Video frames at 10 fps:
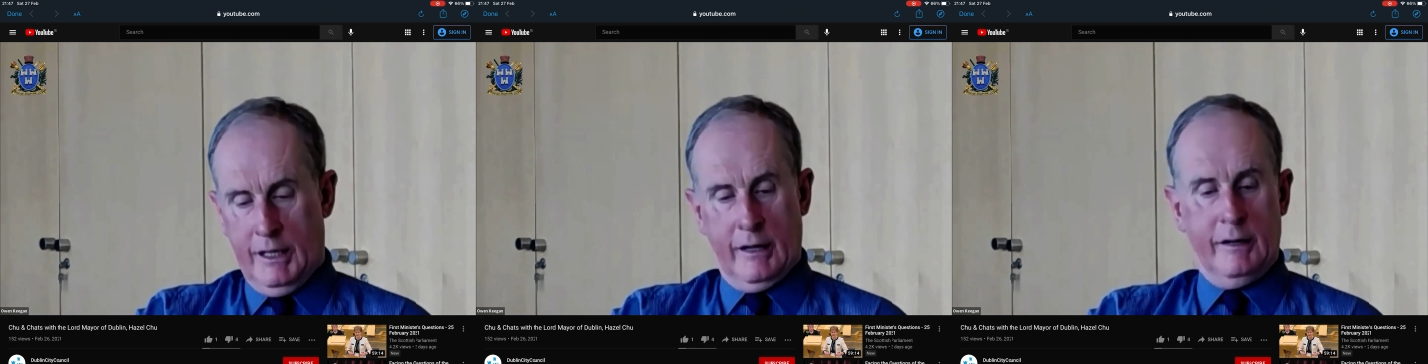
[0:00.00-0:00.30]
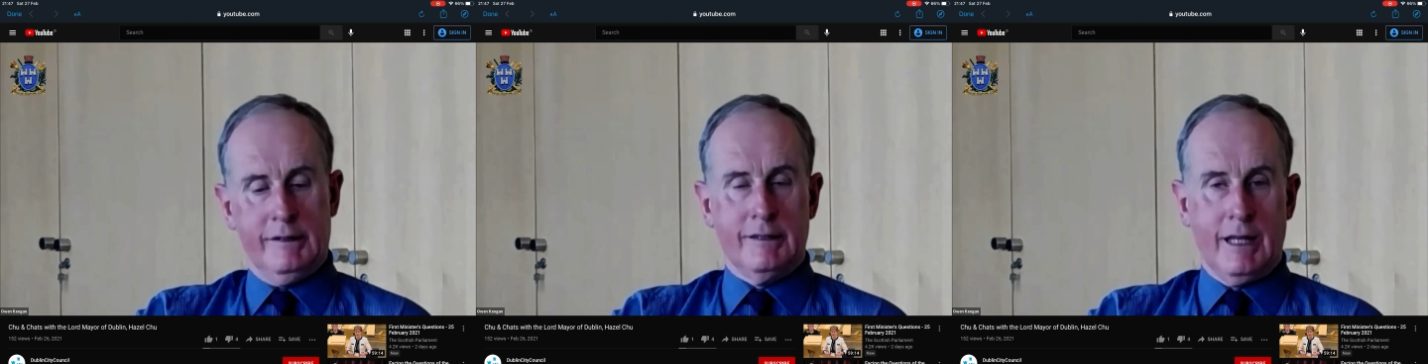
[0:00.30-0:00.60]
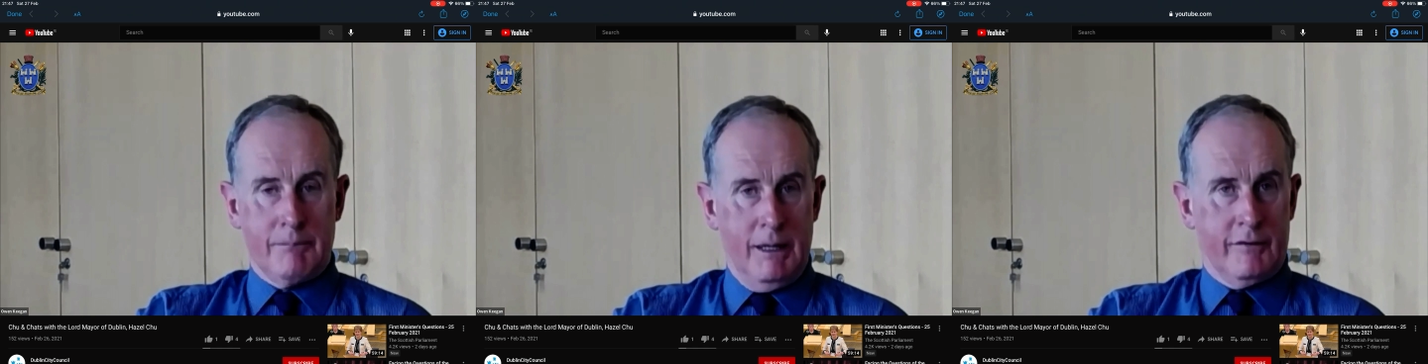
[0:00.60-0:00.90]
And I think
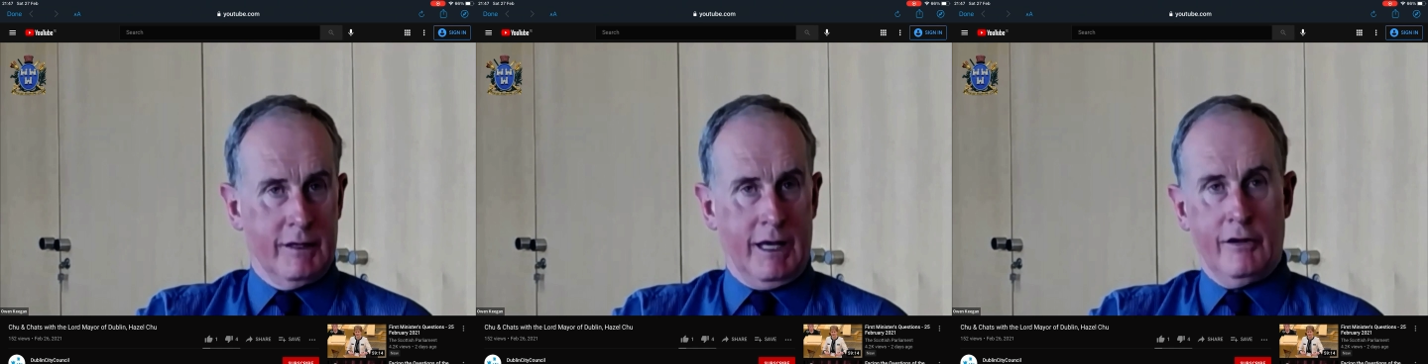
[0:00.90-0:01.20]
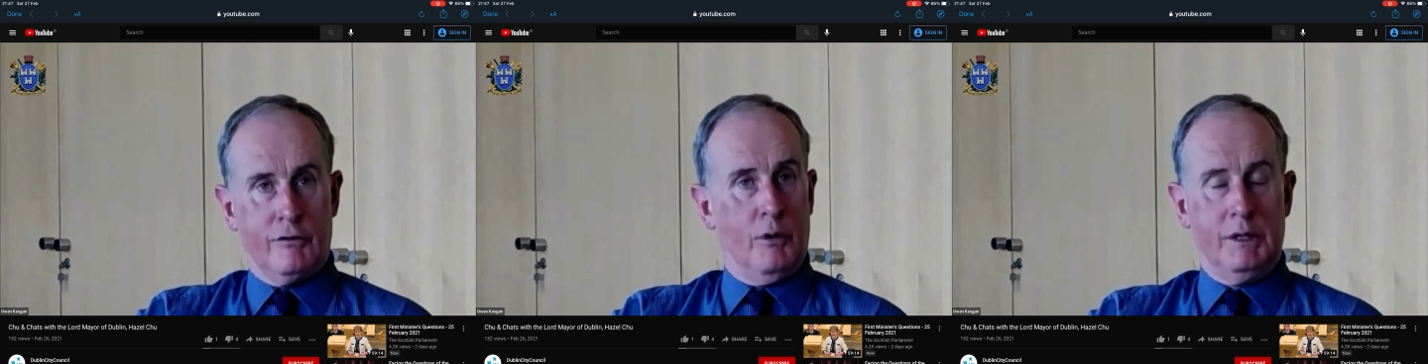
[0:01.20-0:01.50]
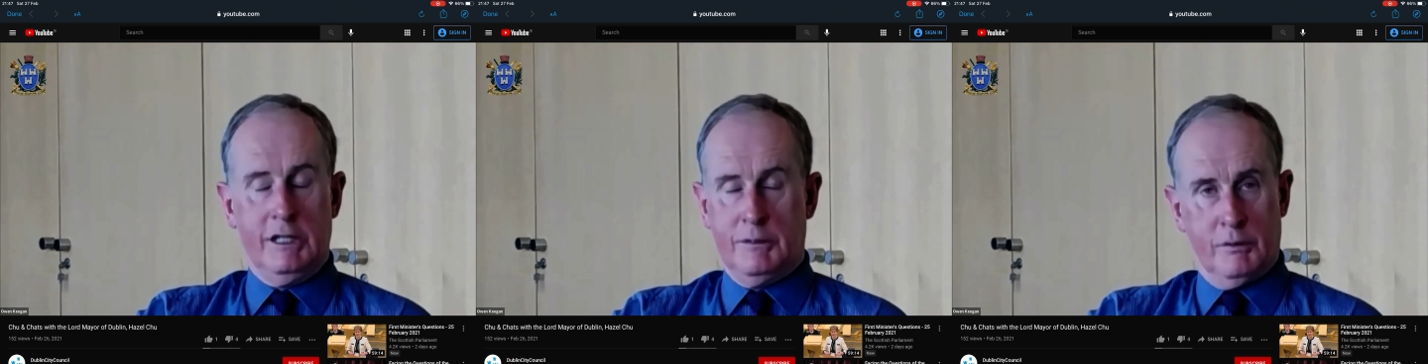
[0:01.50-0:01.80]
that makes the case where
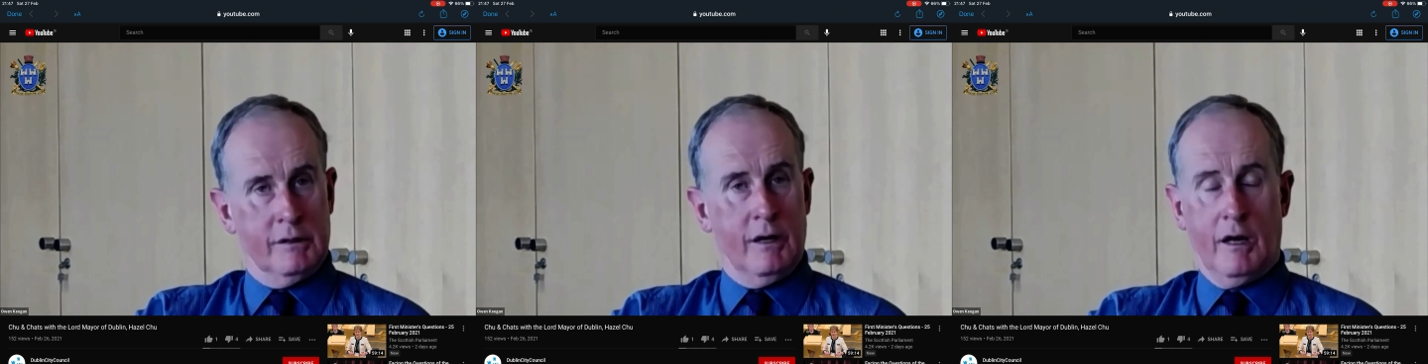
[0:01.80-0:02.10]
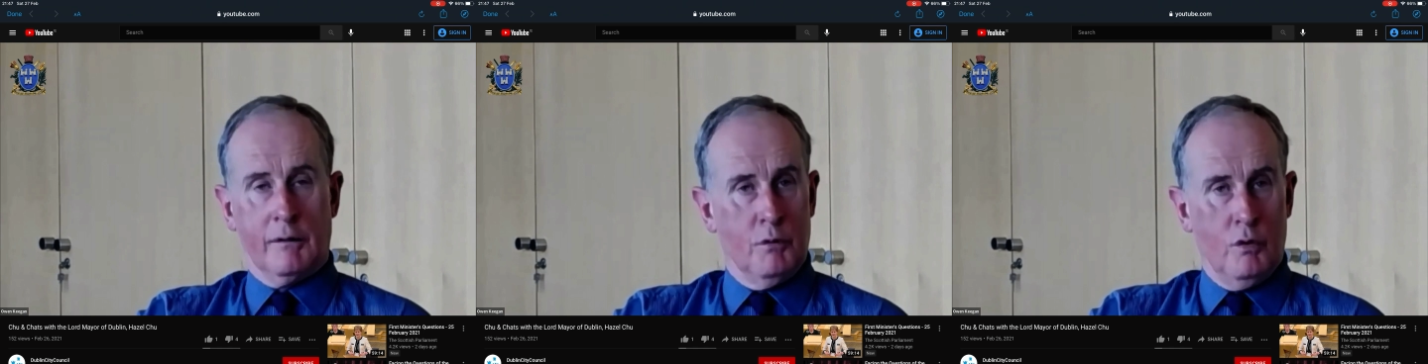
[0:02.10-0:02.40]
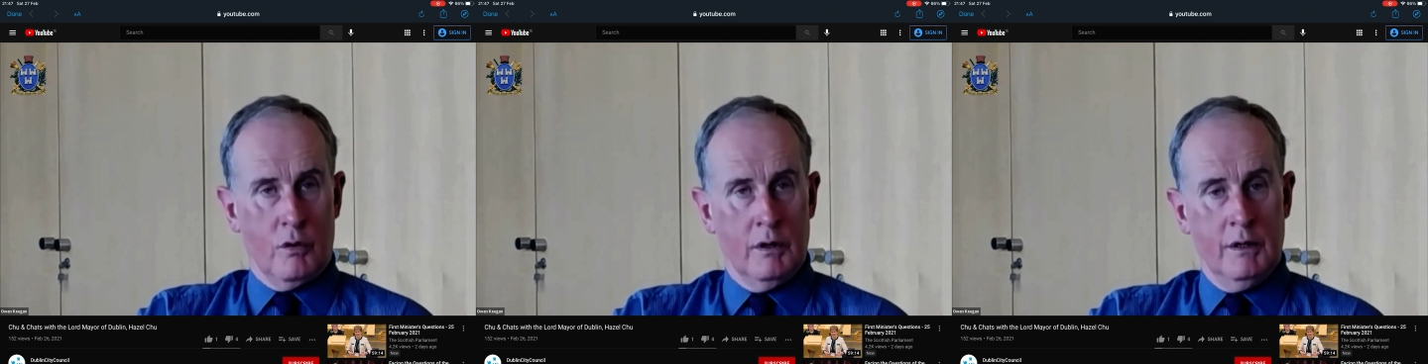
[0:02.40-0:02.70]
we need to put in a lot
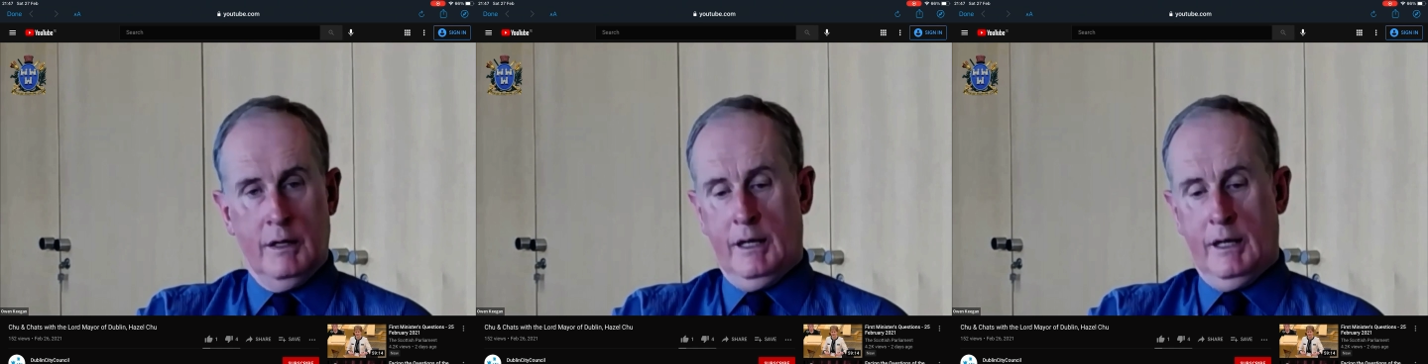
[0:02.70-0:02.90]
more.